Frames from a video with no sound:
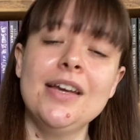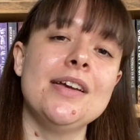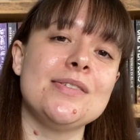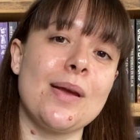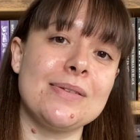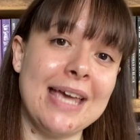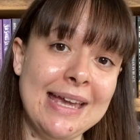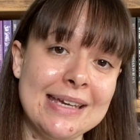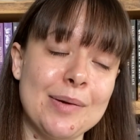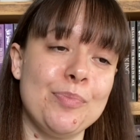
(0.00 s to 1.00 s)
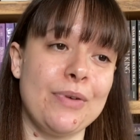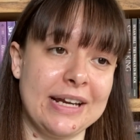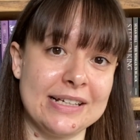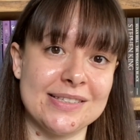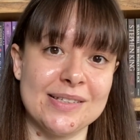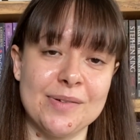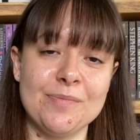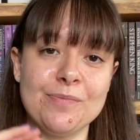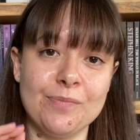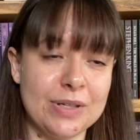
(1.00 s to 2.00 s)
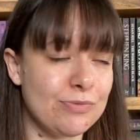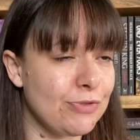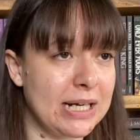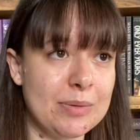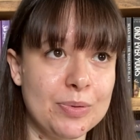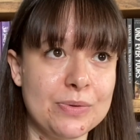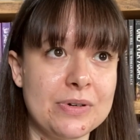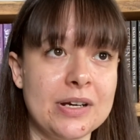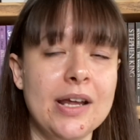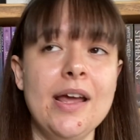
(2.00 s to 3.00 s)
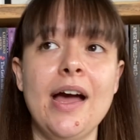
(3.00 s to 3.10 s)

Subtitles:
So take breaks. It's really important.